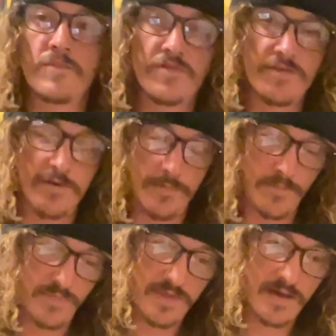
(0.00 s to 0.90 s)
So
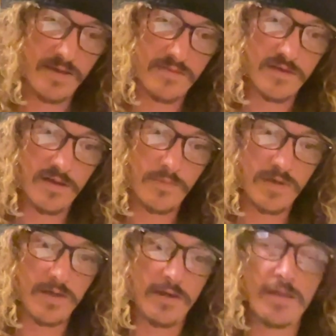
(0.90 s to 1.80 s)
that is going to
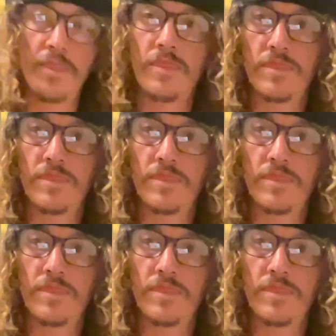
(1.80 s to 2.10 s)
be